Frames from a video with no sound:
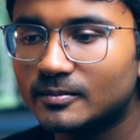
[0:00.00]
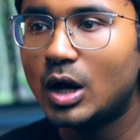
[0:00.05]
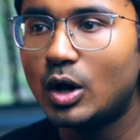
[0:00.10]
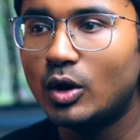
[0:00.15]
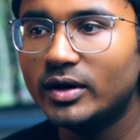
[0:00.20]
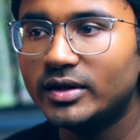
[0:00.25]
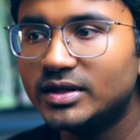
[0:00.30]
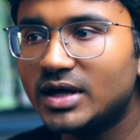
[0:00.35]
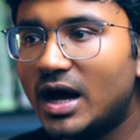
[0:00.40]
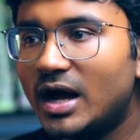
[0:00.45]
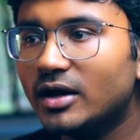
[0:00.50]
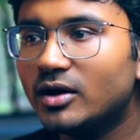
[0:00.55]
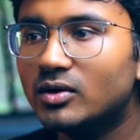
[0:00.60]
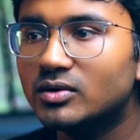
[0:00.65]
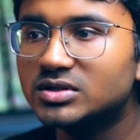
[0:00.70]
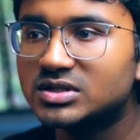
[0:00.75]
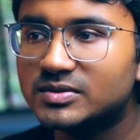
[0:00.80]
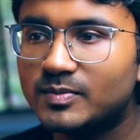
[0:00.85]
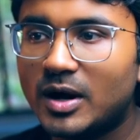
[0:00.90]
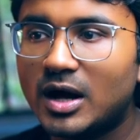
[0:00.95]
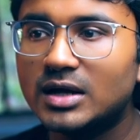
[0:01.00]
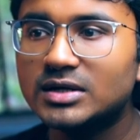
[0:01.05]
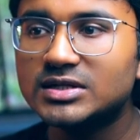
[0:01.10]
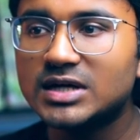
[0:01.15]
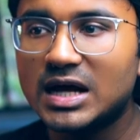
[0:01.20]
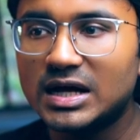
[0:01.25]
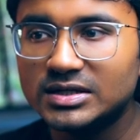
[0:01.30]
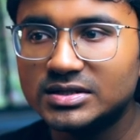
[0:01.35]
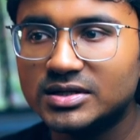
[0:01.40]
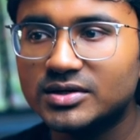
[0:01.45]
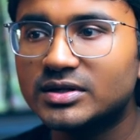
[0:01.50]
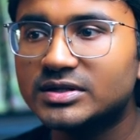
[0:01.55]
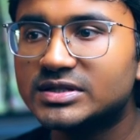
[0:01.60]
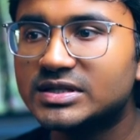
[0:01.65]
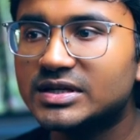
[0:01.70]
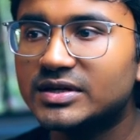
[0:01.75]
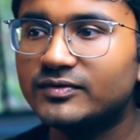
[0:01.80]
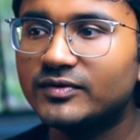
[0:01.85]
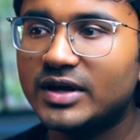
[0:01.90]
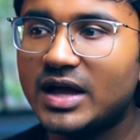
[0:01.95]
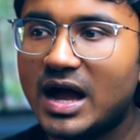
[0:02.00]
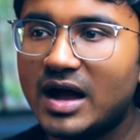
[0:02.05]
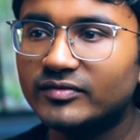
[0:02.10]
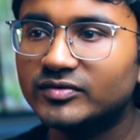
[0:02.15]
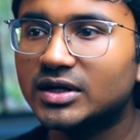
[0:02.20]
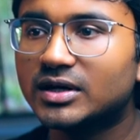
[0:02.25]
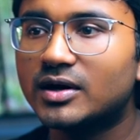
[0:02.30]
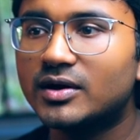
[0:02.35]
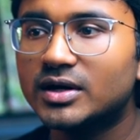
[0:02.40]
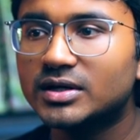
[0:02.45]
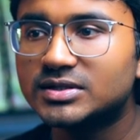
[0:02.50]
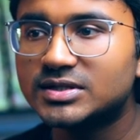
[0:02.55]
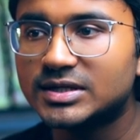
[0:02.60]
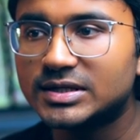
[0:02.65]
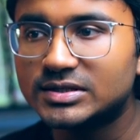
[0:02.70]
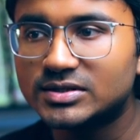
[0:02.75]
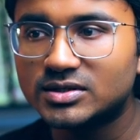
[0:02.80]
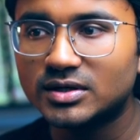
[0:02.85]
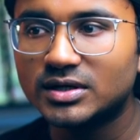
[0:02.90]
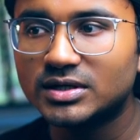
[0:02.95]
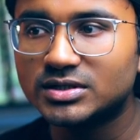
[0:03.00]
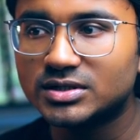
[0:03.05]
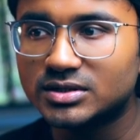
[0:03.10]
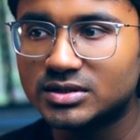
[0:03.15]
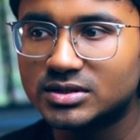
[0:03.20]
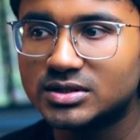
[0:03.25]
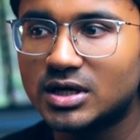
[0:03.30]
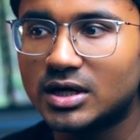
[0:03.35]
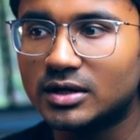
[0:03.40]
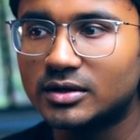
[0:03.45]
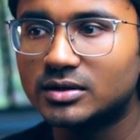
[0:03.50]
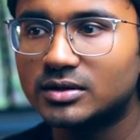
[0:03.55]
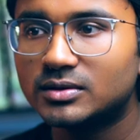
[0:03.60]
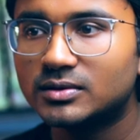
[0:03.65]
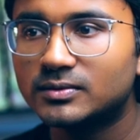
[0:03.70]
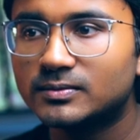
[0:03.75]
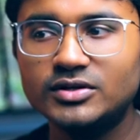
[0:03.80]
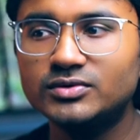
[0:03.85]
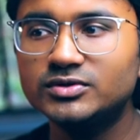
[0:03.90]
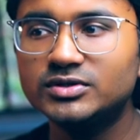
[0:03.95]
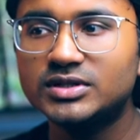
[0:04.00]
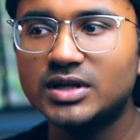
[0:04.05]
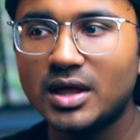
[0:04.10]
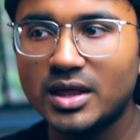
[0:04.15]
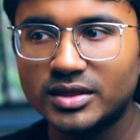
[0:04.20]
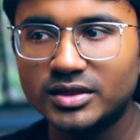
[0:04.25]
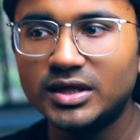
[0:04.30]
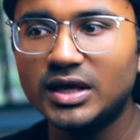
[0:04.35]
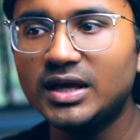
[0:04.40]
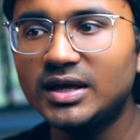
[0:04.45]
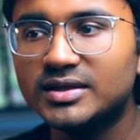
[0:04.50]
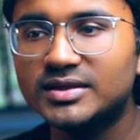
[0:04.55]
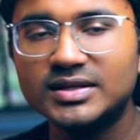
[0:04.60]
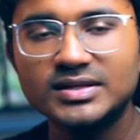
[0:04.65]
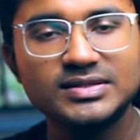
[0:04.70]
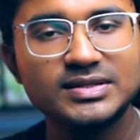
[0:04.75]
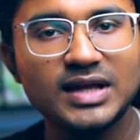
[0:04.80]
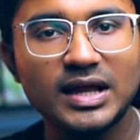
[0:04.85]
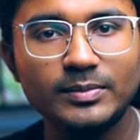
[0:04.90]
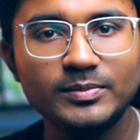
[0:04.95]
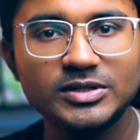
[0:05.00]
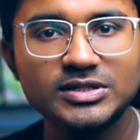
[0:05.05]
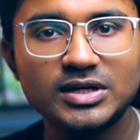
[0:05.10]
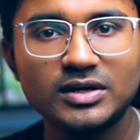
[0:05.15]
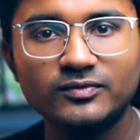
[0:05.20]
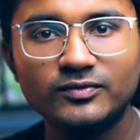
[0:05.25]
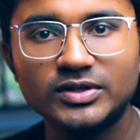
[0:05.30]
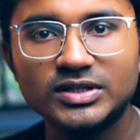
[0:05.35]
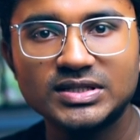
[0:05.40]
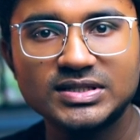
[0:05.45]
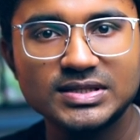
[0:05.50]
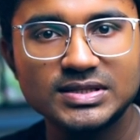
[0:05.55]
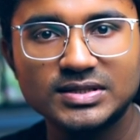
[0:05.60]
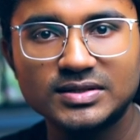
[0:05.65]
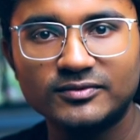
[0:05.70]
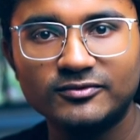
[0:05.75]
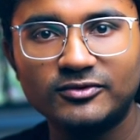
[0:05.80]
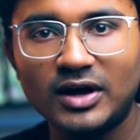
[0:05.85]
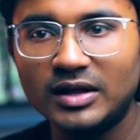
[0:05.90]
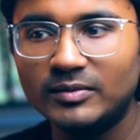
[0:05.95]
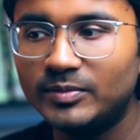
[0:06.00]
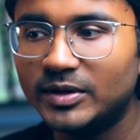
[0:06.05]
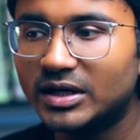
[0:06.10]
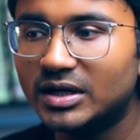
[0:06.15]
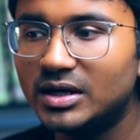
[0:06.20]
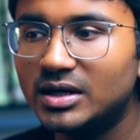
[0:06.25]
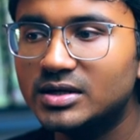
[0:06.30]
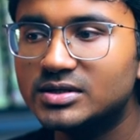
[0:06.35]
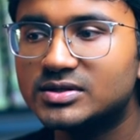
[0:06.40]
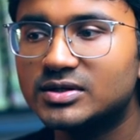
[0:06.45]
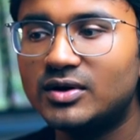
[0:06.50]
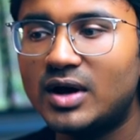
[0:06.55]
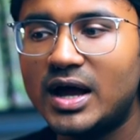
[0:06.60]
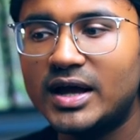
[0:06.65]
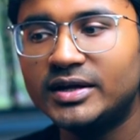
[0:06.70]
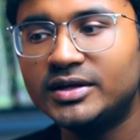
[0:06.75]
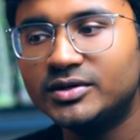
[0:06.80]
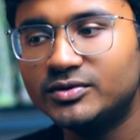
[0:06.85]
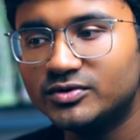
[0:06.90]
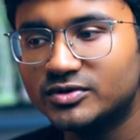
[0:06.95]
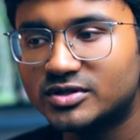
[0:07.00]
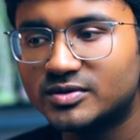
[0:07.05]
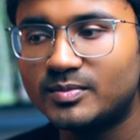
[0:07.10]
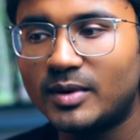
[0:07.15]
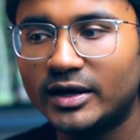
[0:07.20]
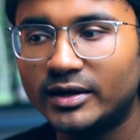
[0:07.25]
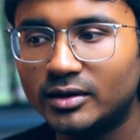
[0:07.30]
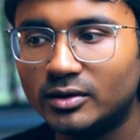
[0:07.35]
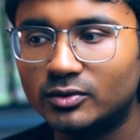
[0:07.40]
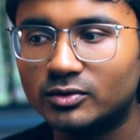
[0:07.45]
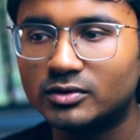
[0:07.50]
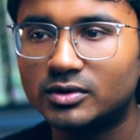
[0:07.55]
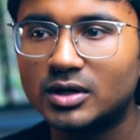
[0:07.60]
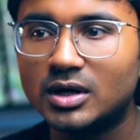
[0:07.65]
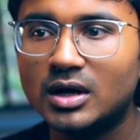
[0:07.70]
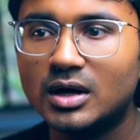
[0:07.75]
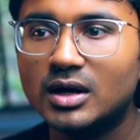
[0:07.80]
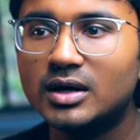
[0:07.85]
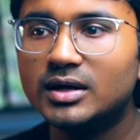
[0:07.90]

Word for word: Now in the icons part, as you can see, we have the correct installation done. I don't think this can be done with a system file picker, so I used my own.